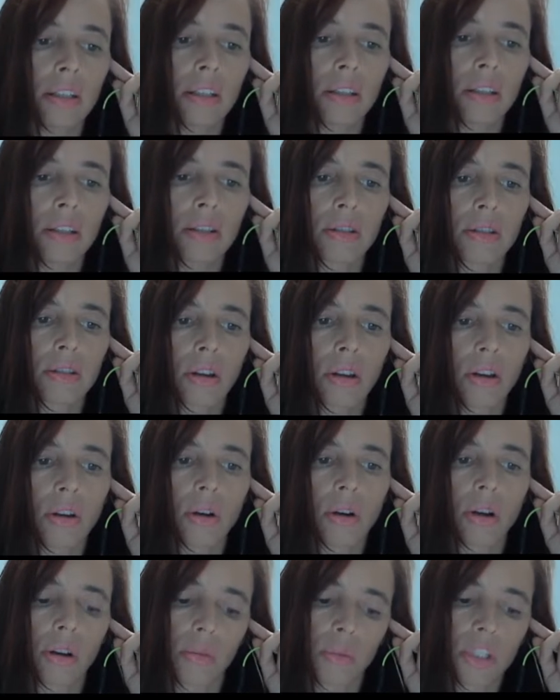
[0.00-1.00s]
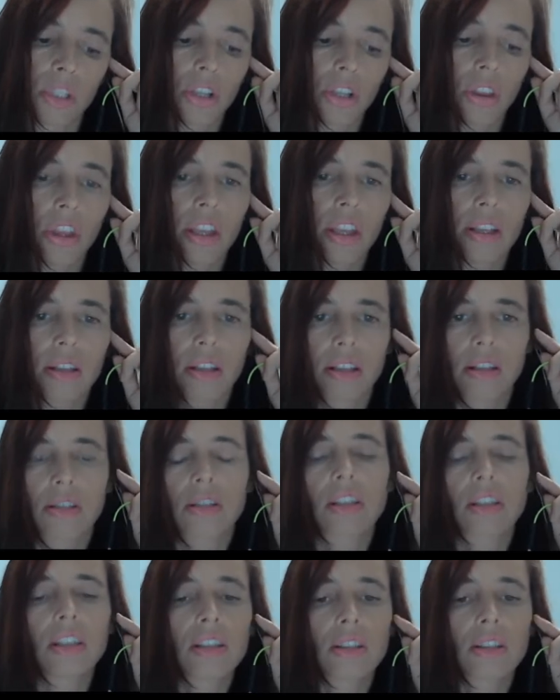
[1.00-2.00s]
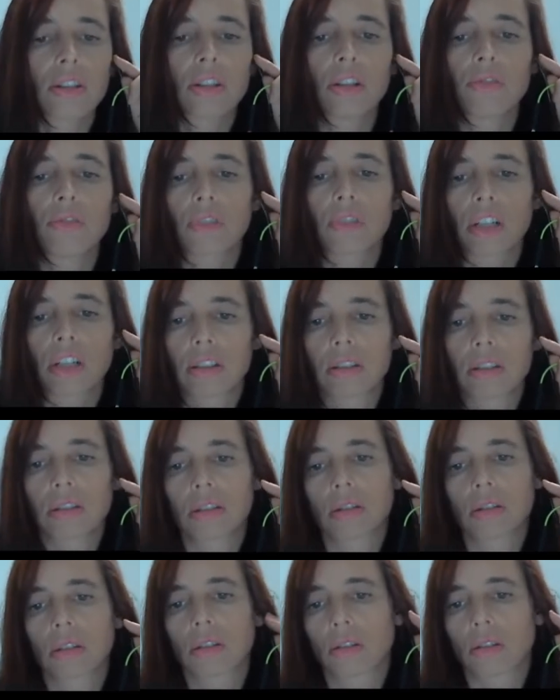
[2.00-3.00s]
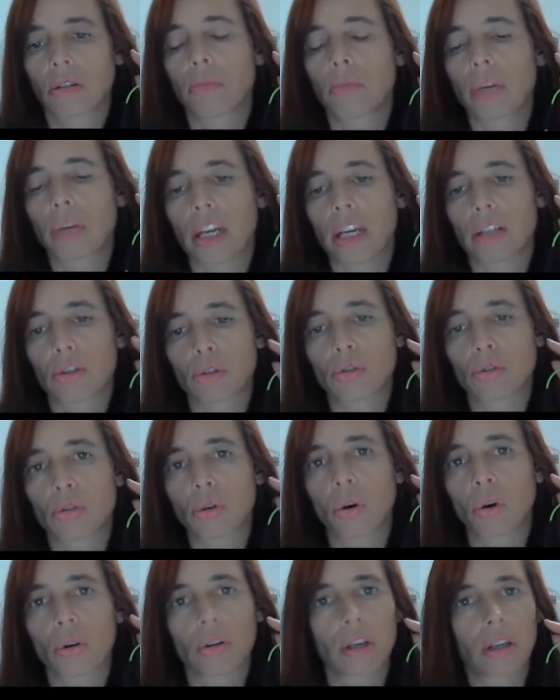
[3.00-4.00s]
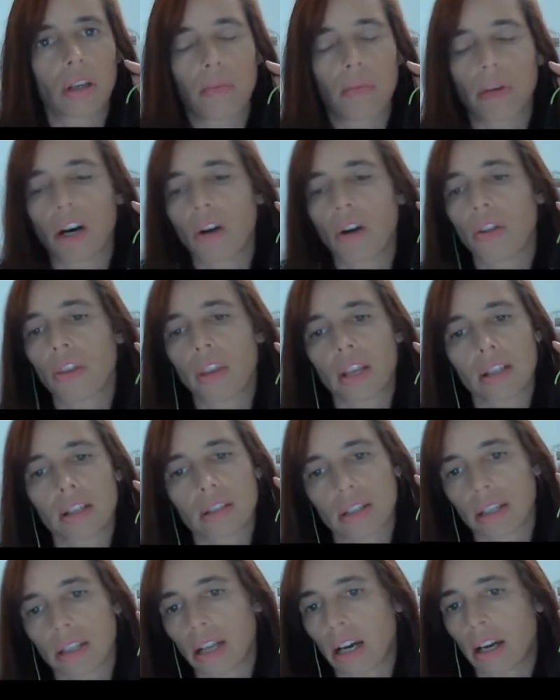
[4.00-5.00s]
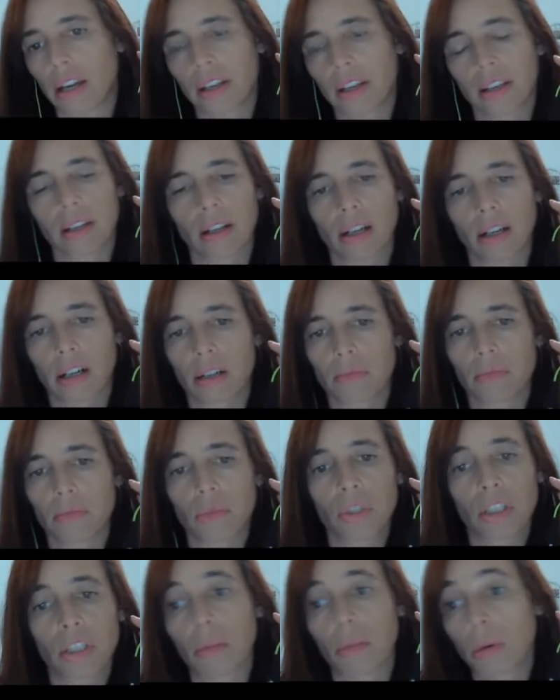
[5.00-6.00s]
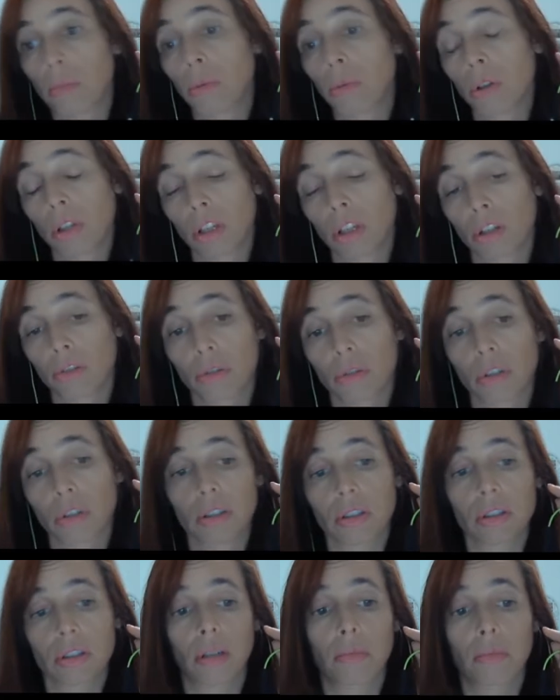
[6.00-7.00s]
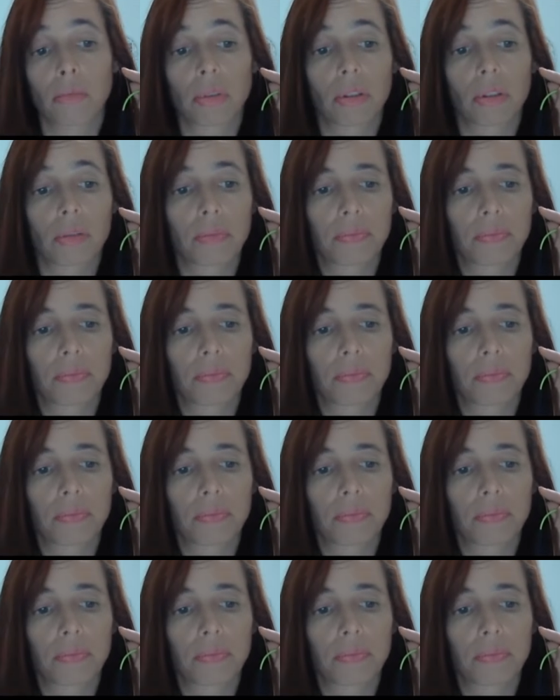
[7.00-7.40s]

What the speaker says: So, which I think is a difference compared to talking about things like cyberbullying, for example.